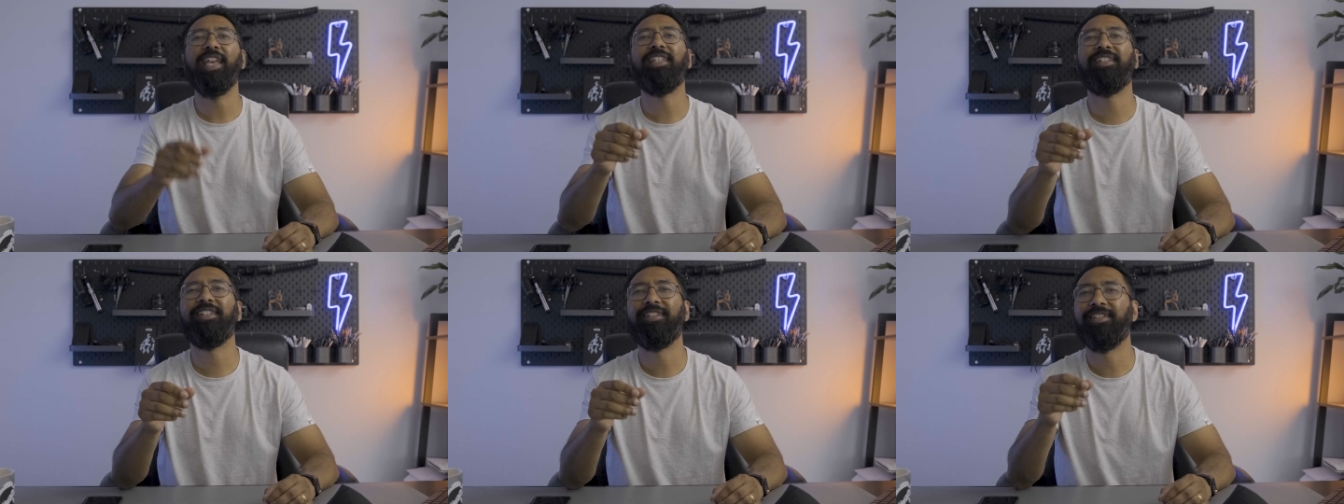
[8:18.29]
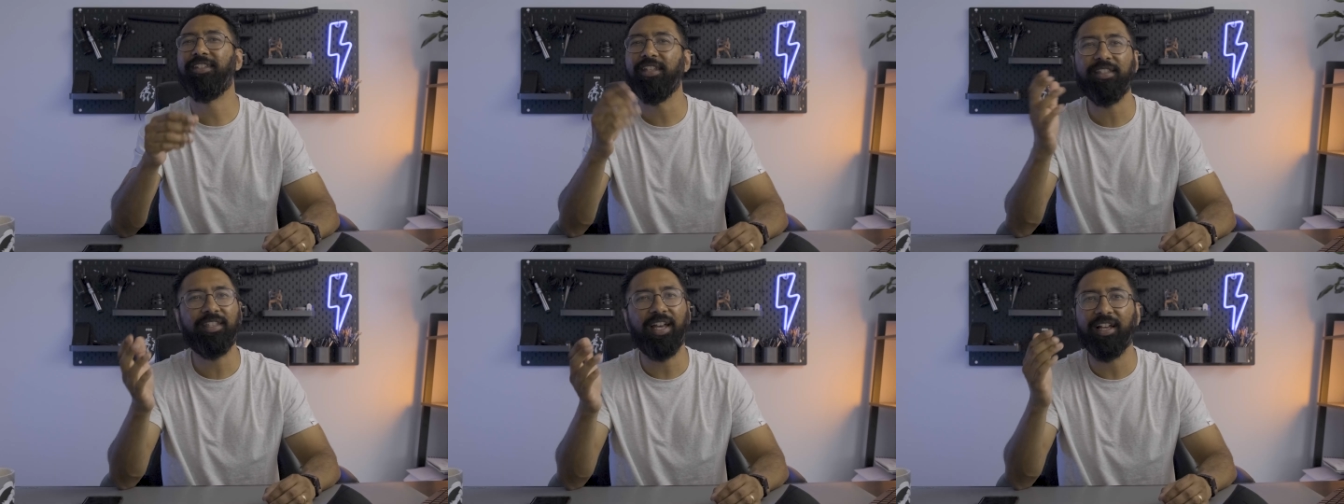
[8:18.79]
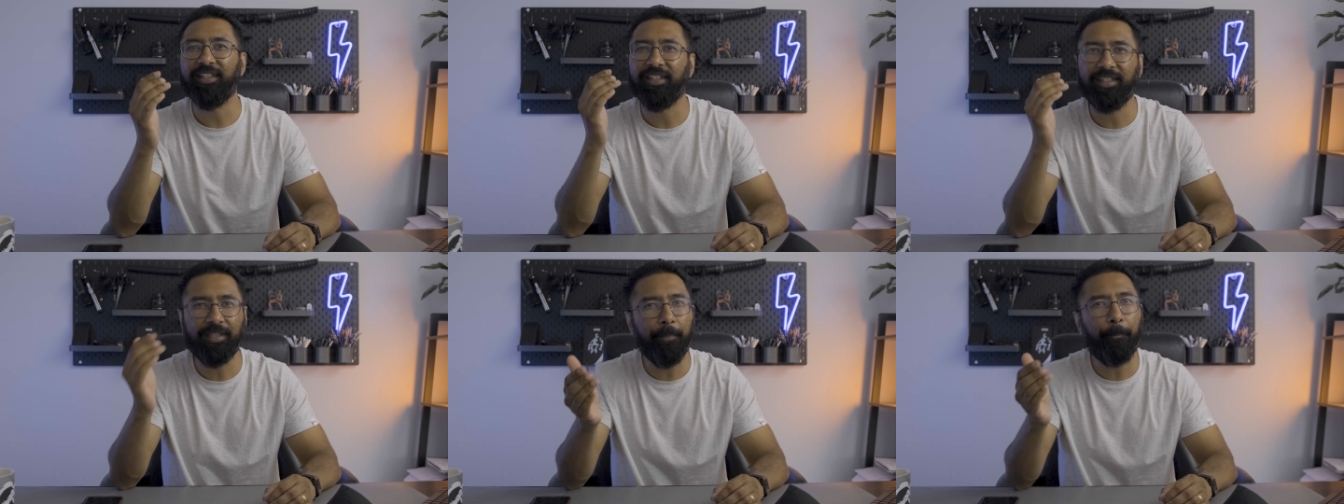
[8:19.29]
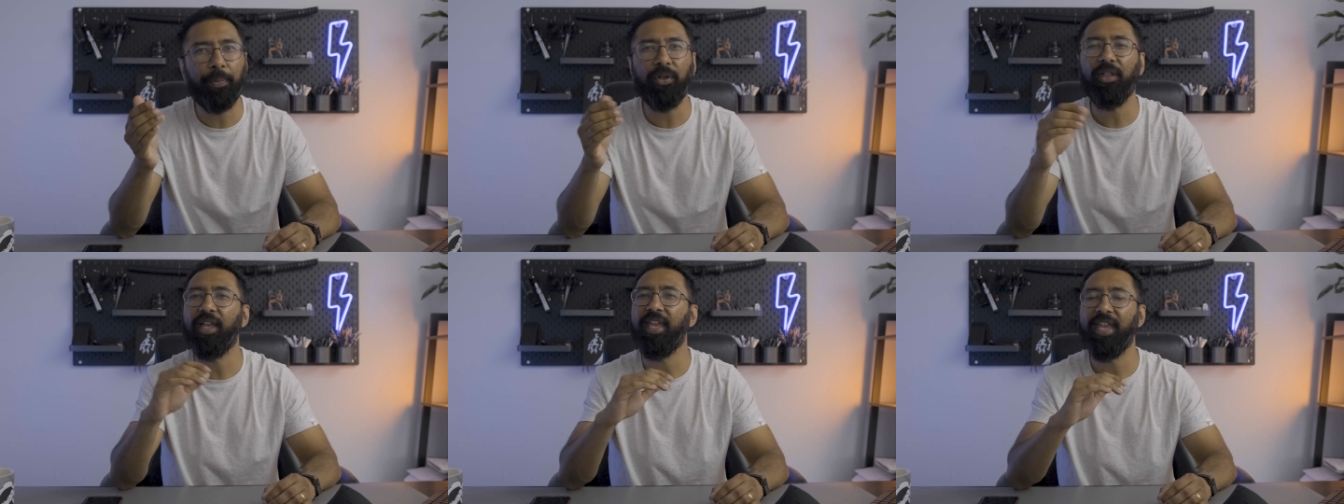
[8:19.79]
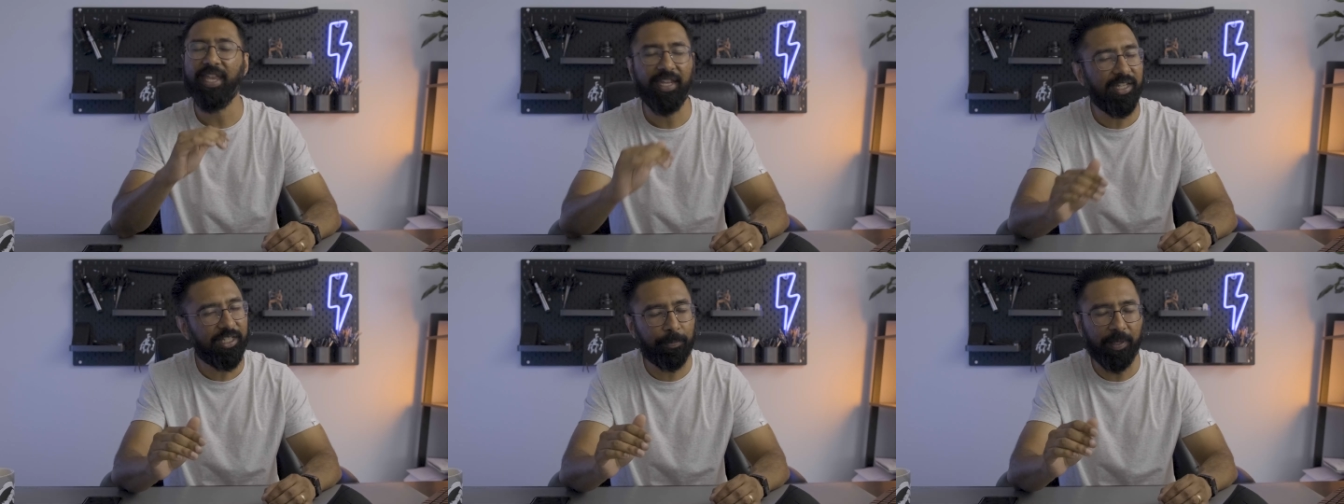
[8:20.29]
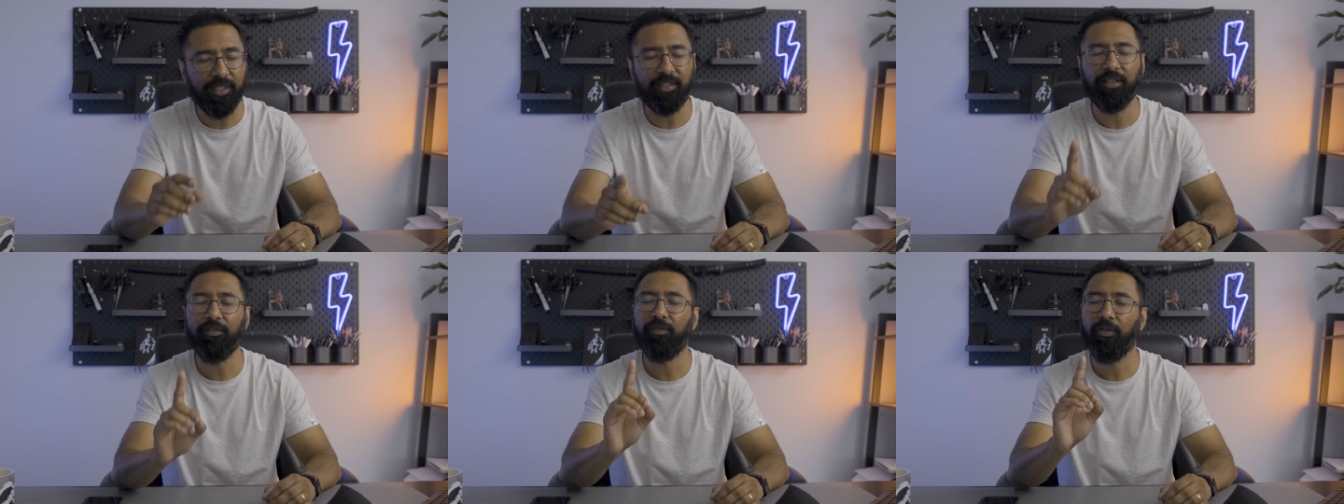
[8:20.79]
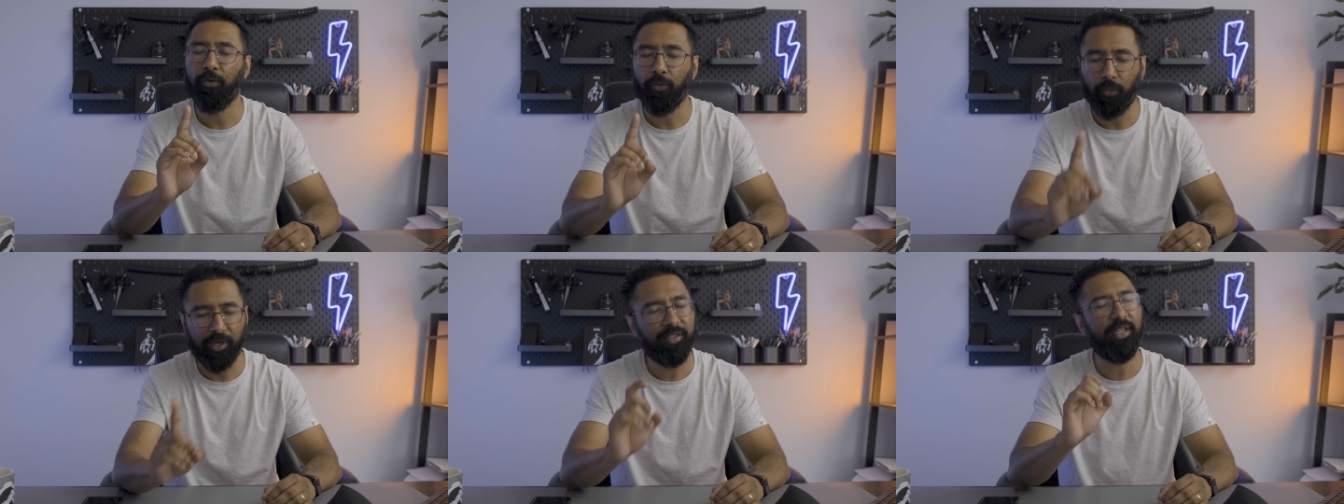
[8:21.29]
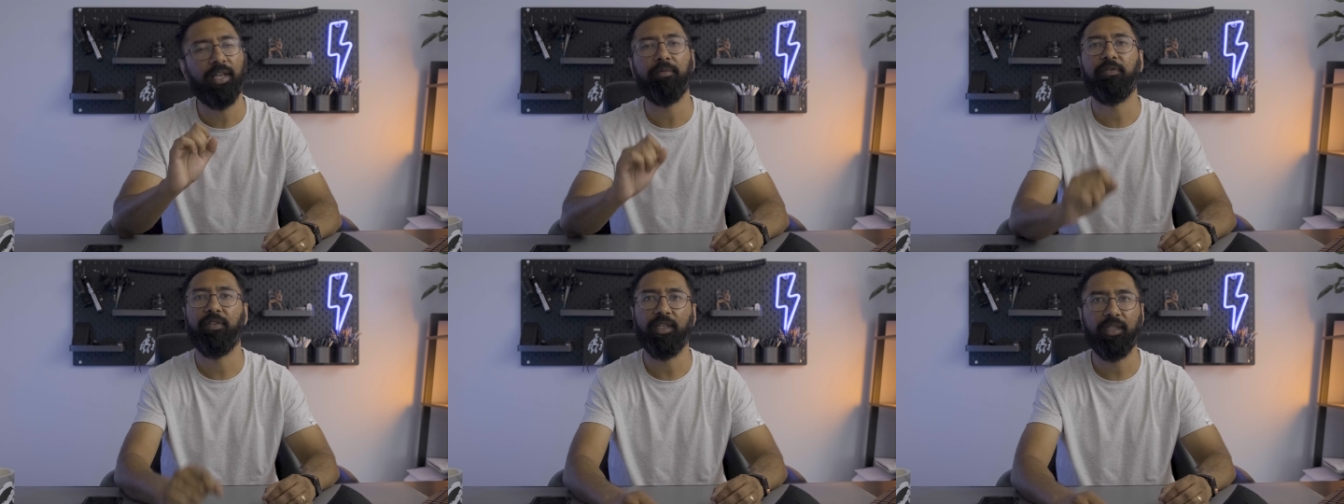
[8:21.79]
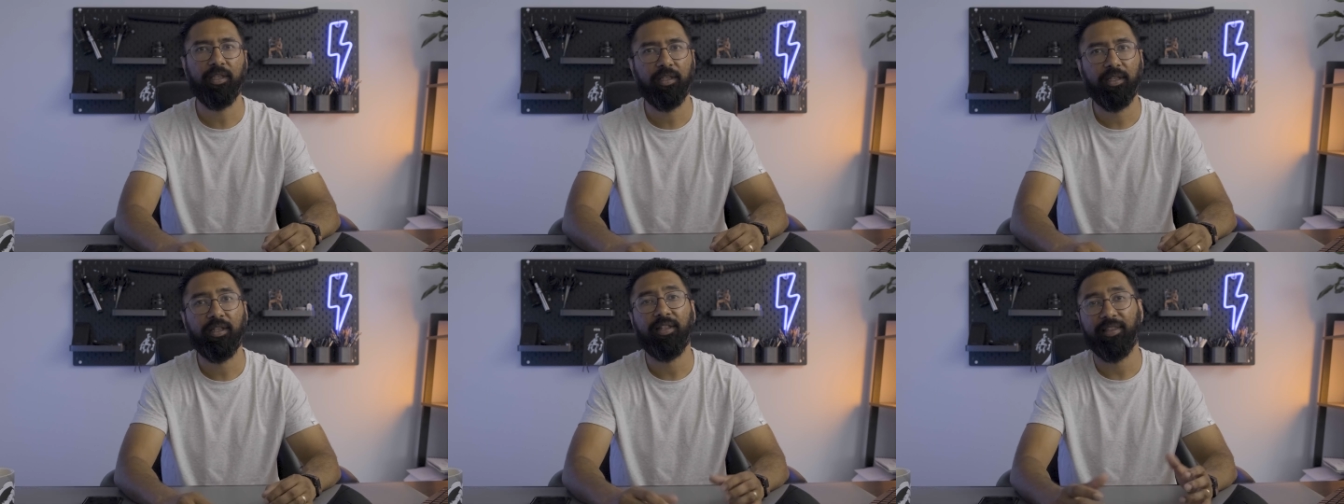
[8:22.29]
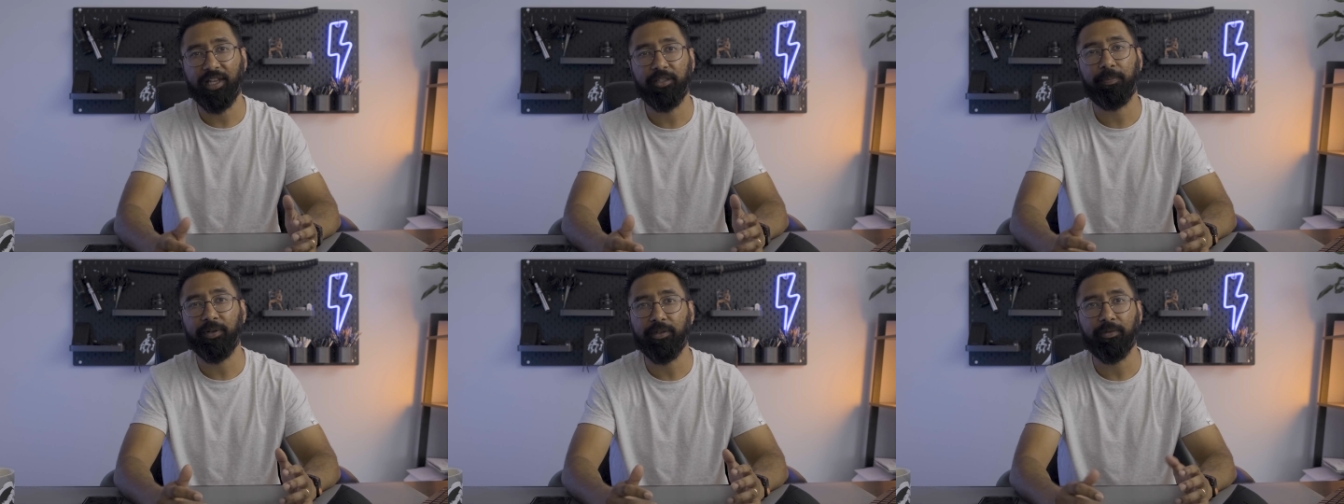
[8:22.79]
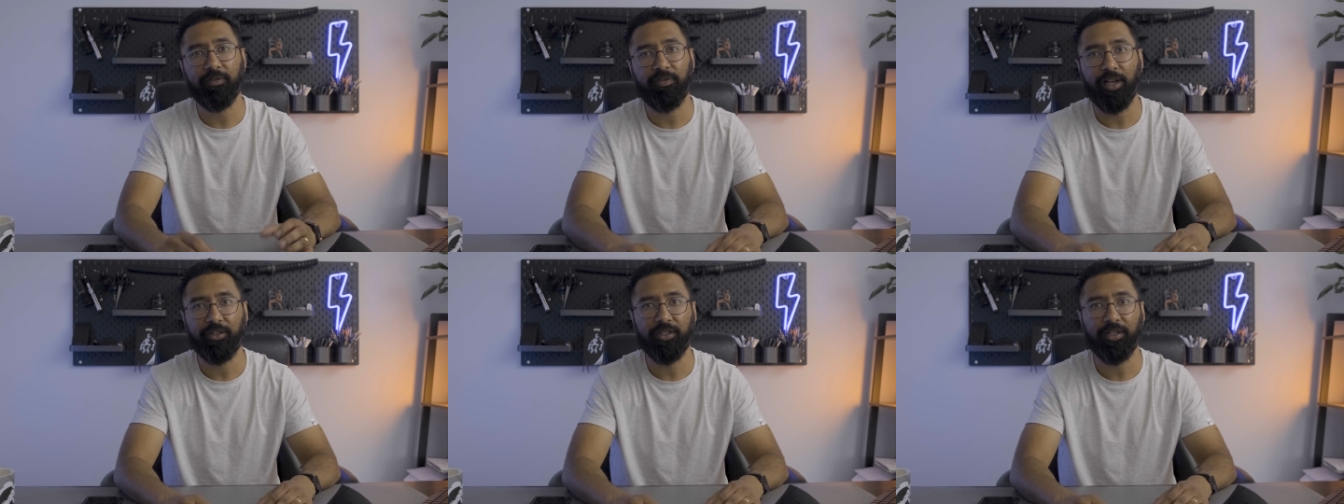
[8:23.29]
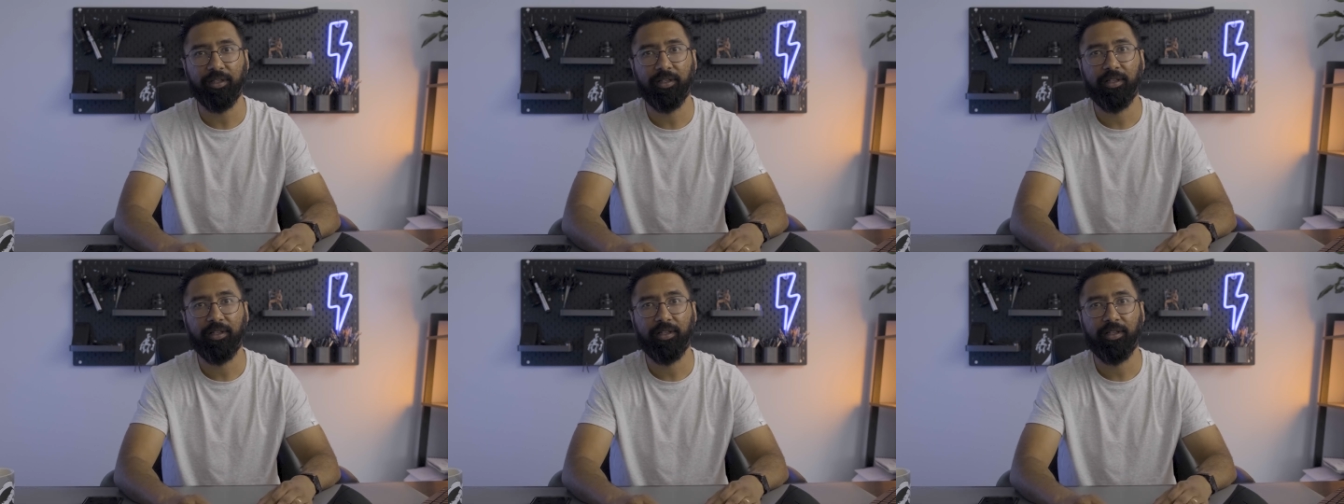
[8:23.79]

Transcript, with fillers: It's just a simple, inexpensive one-time fee. That's pretty refreshing